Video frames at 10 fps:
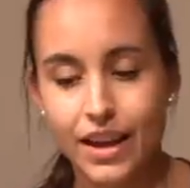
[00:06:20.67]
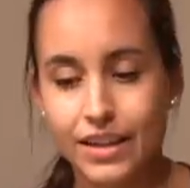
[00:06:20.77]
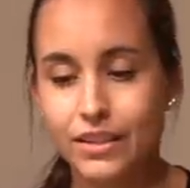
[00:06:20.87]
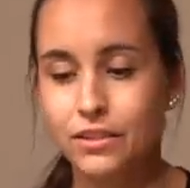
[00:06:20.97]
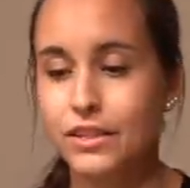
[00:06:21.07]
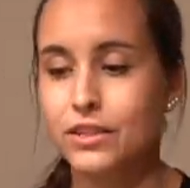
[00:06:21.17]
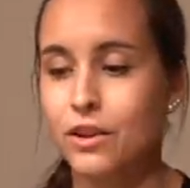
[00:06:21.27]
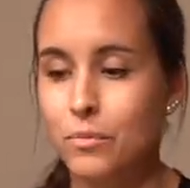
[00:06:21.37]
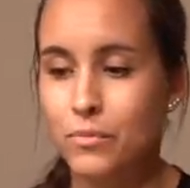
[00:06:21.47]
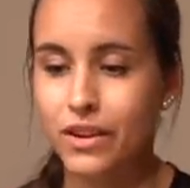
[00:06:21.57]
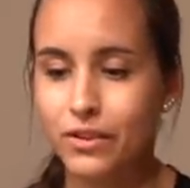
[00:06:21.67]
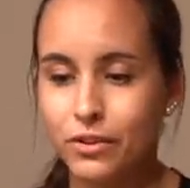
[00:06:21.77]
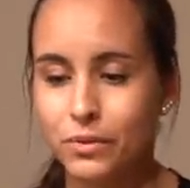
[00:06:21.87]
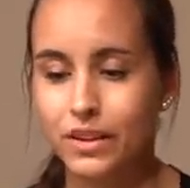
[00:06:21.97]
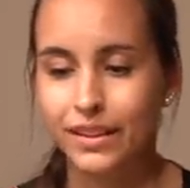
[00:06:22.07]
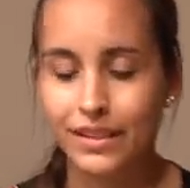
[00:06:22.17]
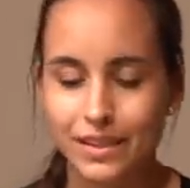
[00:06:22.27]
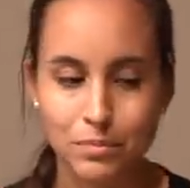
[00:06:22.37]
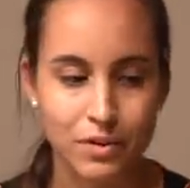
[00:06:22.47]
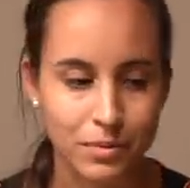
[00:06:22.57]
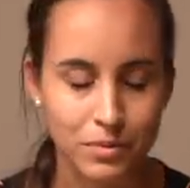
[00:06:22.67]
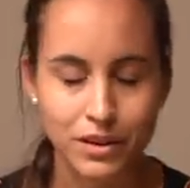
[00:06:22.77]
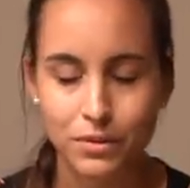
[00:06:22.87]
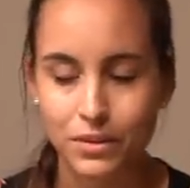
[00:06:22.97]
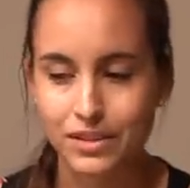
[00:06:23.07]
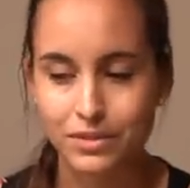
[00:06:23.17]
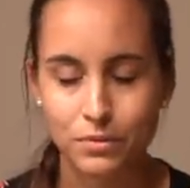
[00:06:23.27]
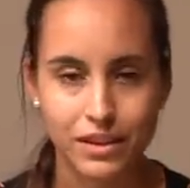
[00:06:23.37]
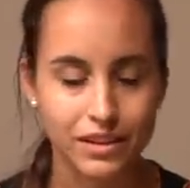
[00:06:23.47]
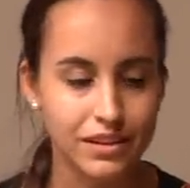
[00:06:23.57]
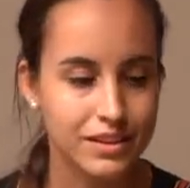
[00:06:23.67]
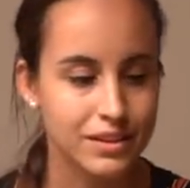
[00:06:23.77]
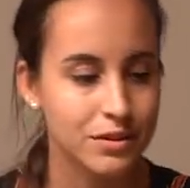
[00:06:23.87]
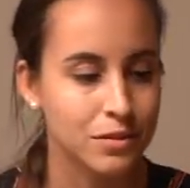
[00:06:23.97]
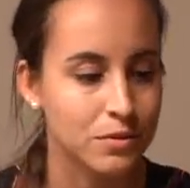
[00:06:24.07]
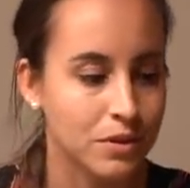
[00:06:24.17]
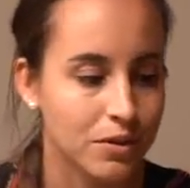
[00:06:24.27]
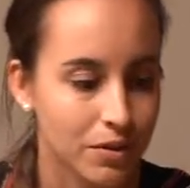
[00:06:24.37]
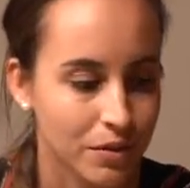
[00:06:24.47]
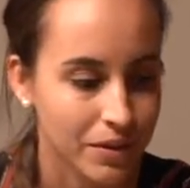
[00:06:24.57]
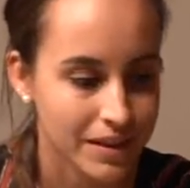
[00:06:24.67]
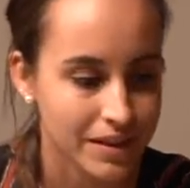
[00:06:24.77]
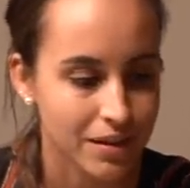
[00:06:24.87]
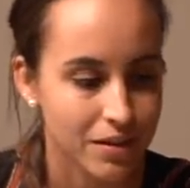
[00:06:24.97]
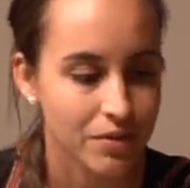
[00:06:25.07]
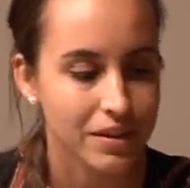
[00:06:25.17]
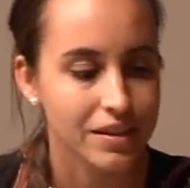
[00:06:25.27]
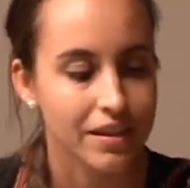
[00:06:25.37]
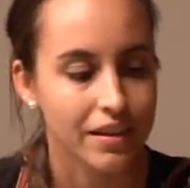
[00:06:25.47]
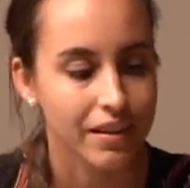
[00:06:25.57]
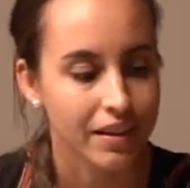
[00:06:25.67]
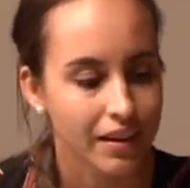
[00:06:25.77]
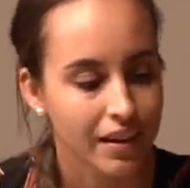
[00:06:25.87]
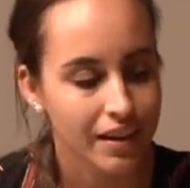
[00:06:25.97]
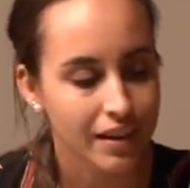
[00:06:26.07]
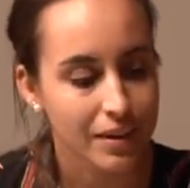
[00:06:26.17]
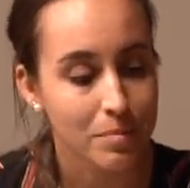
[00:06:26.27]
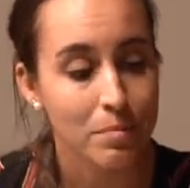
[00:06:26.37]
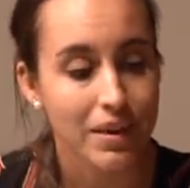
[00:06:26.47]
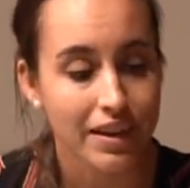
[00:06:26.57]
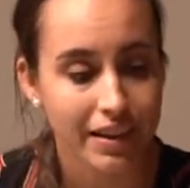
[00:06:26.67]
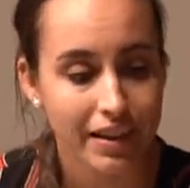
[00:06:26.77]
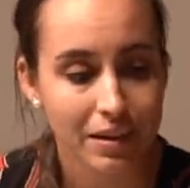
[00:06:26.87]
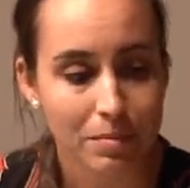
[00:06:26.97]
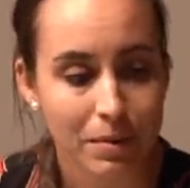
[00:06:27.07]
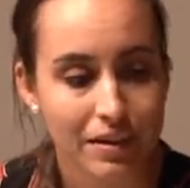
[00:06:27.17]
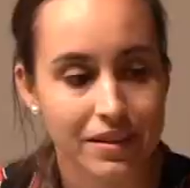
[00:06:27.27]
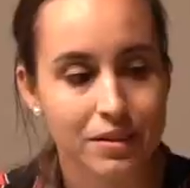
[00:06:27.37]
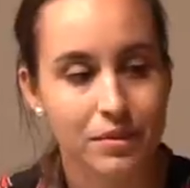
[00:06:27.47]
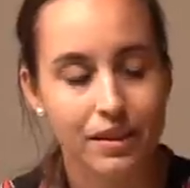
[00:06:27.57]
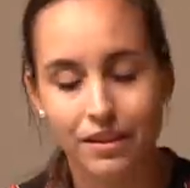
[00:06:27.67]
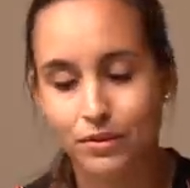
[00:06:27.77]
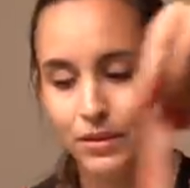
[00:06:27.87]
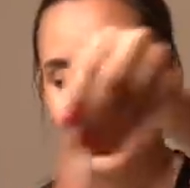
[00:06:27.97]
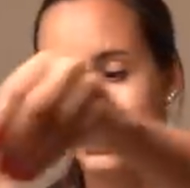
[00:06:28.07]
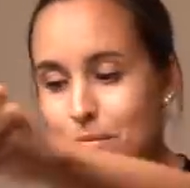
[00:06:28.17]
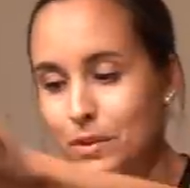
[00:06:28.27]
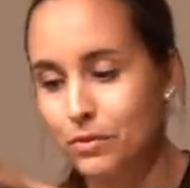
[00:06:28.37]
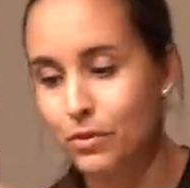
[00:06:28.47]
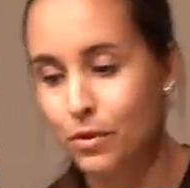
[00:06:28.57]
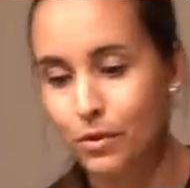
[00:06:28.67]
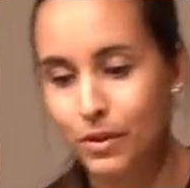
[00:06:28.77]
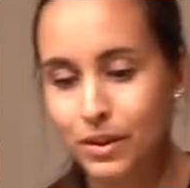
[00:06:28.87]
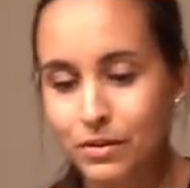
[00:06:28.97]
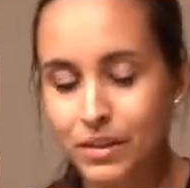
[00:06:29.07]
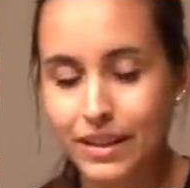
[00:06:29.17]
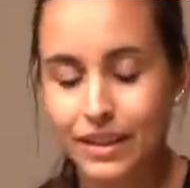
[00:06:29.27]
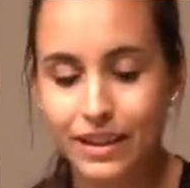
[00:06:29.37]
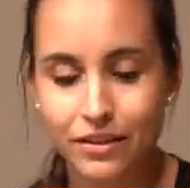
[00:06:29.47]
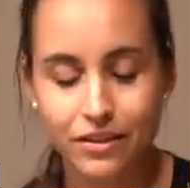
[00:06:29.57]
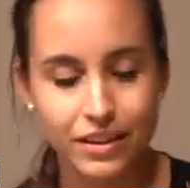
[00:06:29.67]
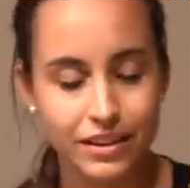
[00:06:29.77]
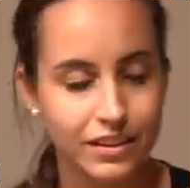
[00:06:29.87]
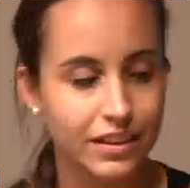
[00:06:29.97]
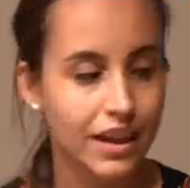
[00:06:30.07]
And here on the top we are doing a little barbecue as well. So you always start with the, the bacon because this will give you a little bit of oil you need later on